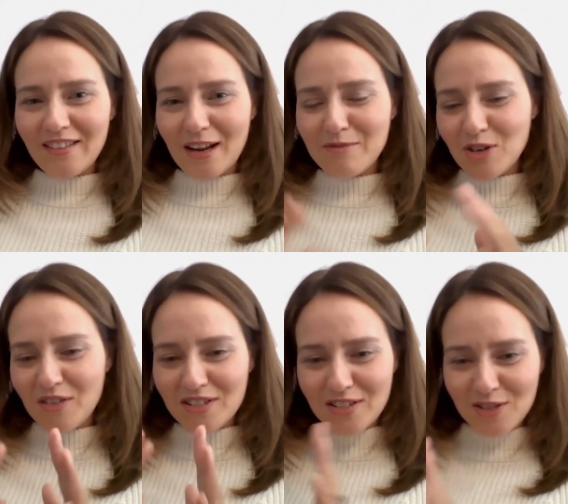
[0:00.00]
and I'm sorry,
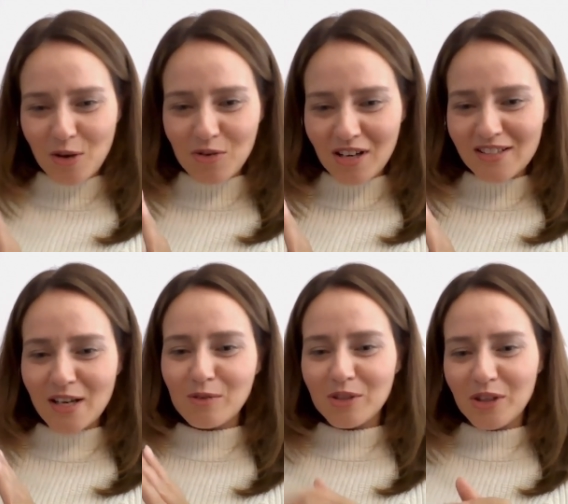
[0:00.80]
this is so non
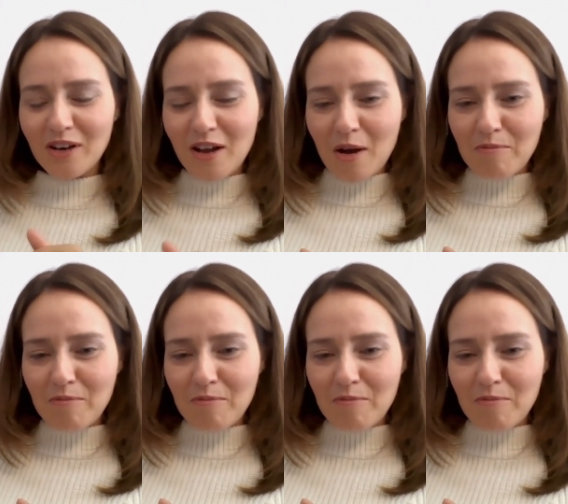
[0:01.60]
sequitur,